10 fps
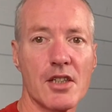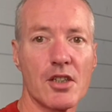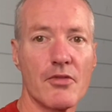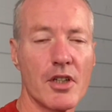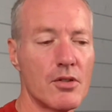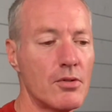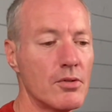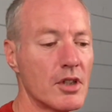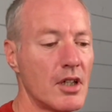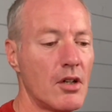is going to
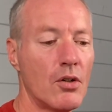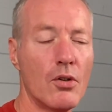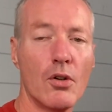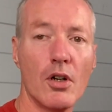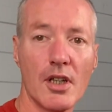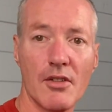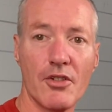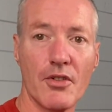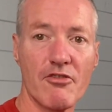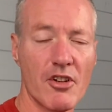record, or if
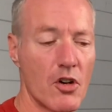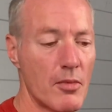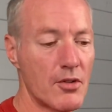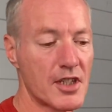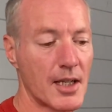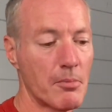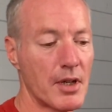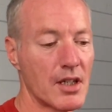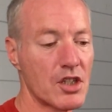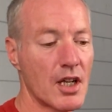you're in photo mode take a
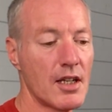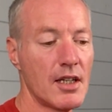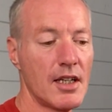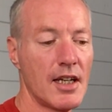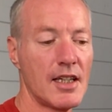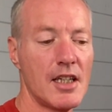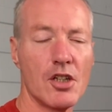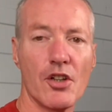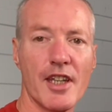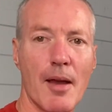picture, and then you've
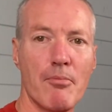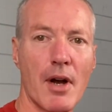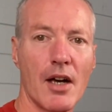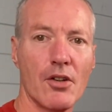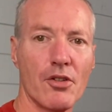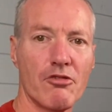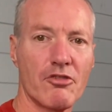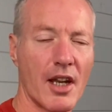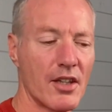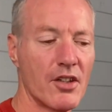got the M button on the
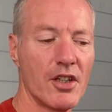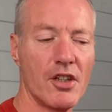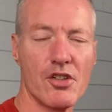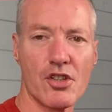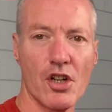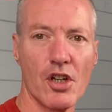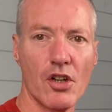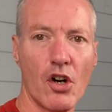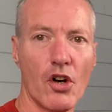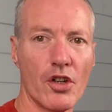front that you can turn
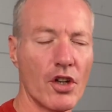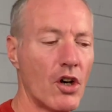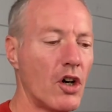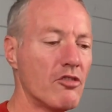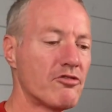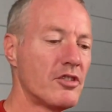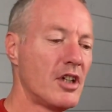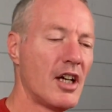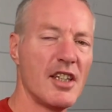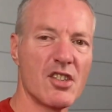on and off,
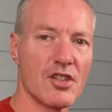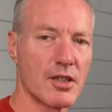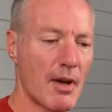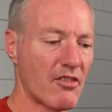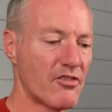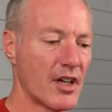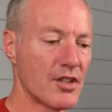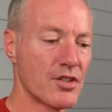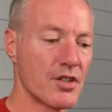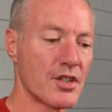and it's got some other
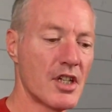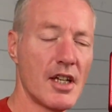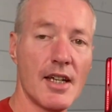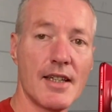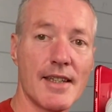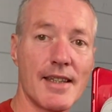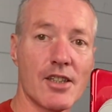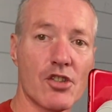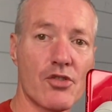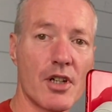functions. Then there's
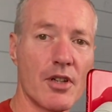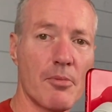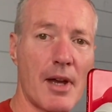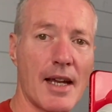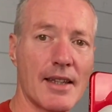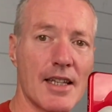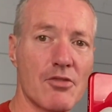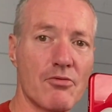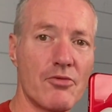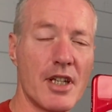a trigger at the back. That's
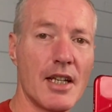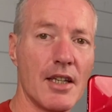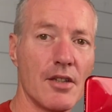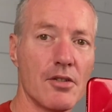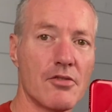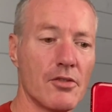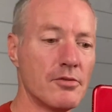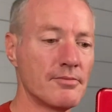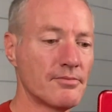really useful.